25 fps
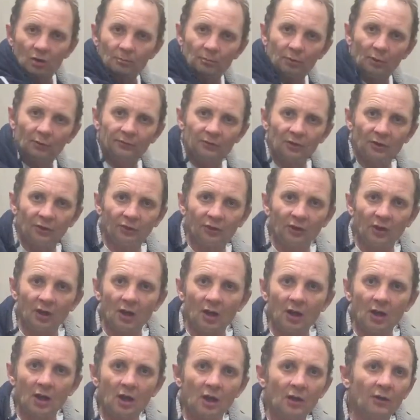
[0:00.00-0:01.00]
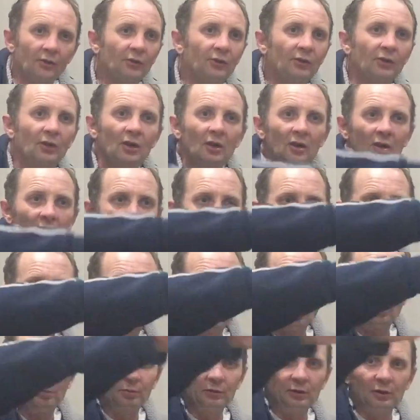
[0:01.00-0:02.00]
above your skirts,
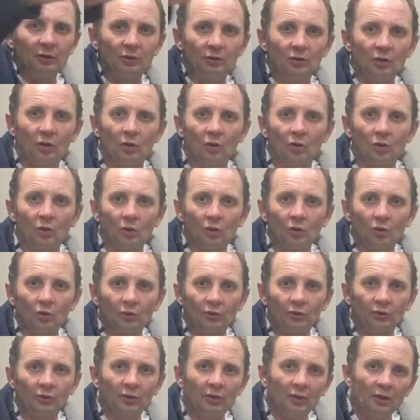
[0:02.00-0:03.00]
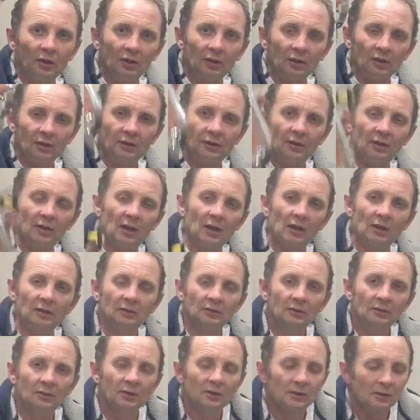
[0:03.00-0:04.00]
top of your doors, you know,
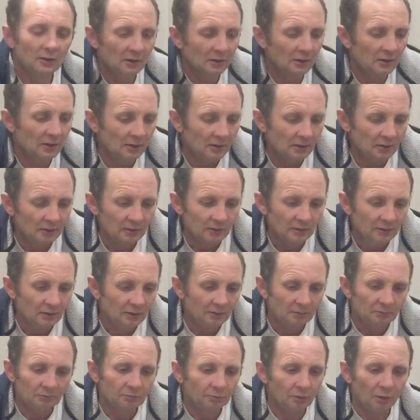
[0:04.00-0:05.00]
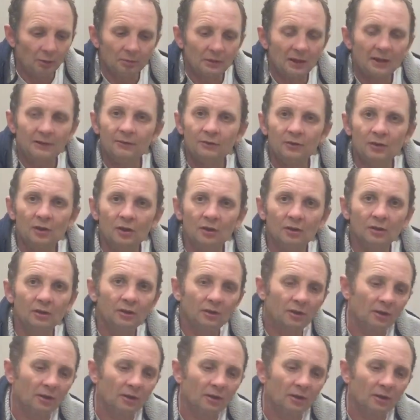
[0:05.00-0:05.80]
probably even your